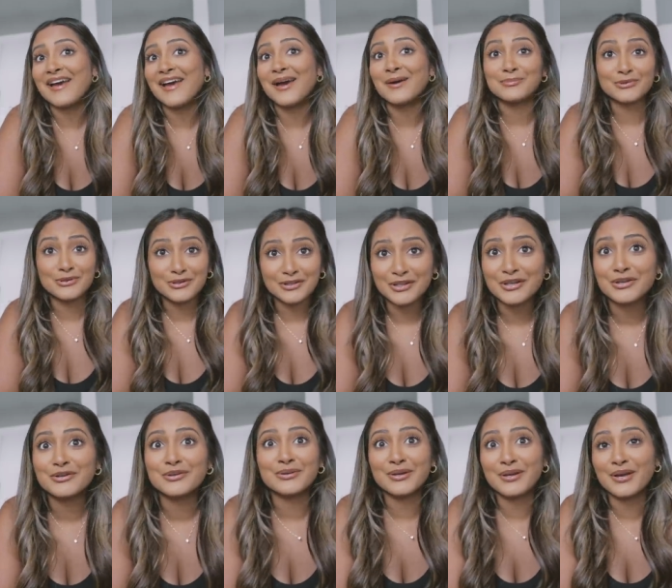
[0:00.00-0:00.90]
am
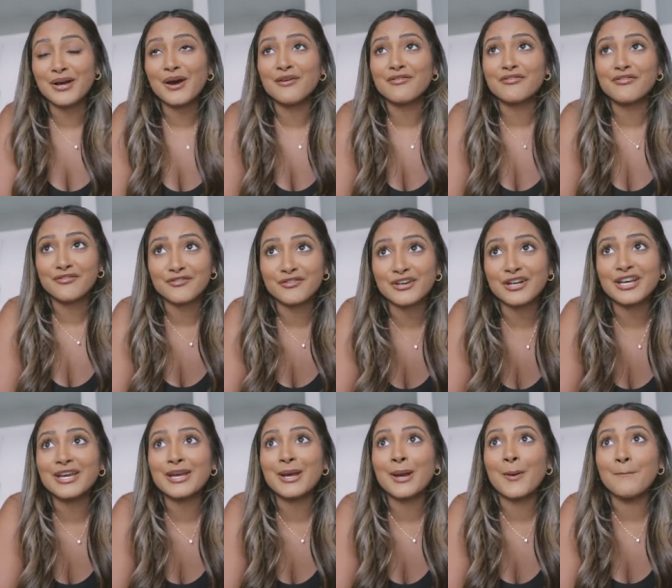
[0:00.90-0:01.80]
literally a
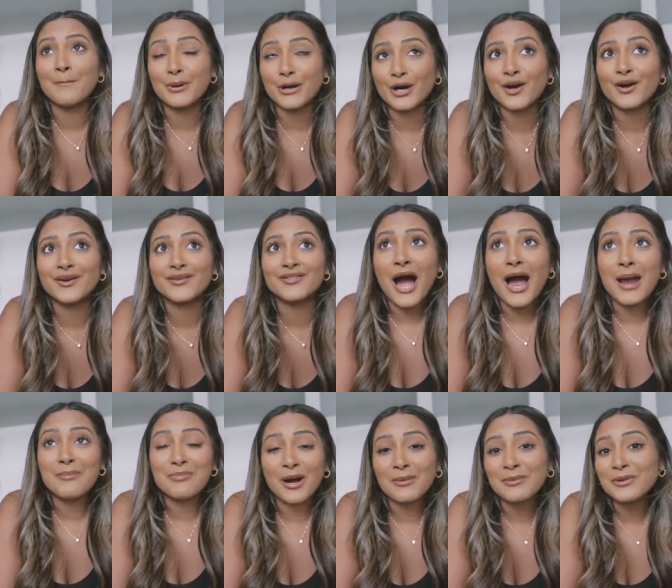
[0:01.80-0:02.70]
free bird.
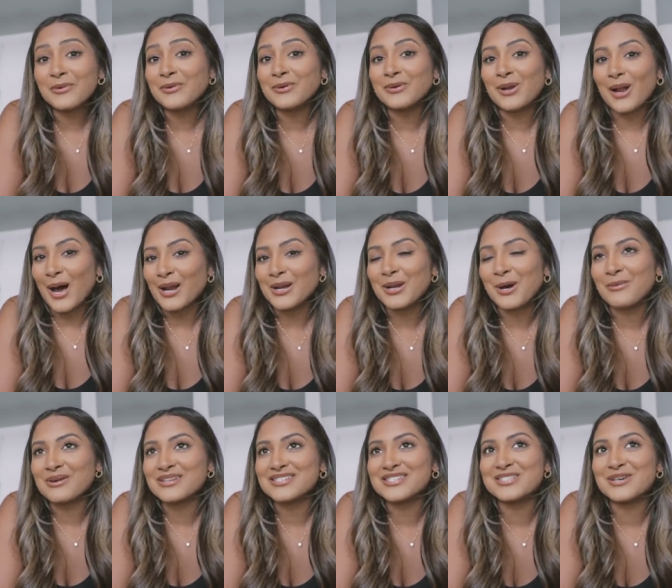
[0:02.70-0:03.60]
I probably will not know
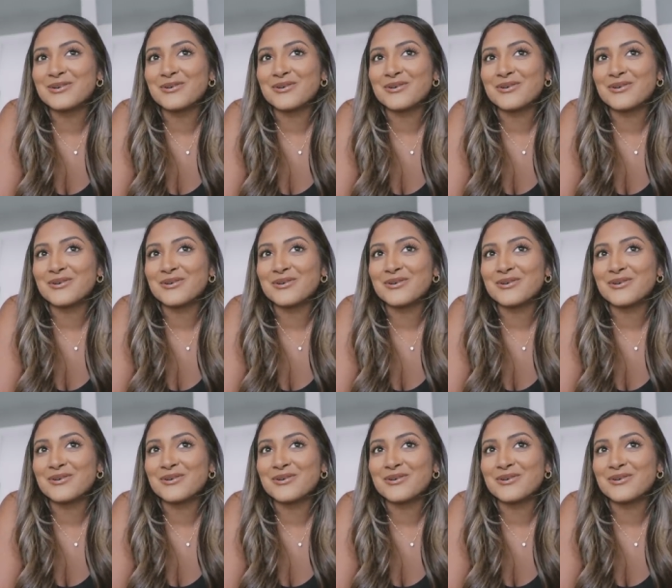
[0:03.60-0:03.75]
what to do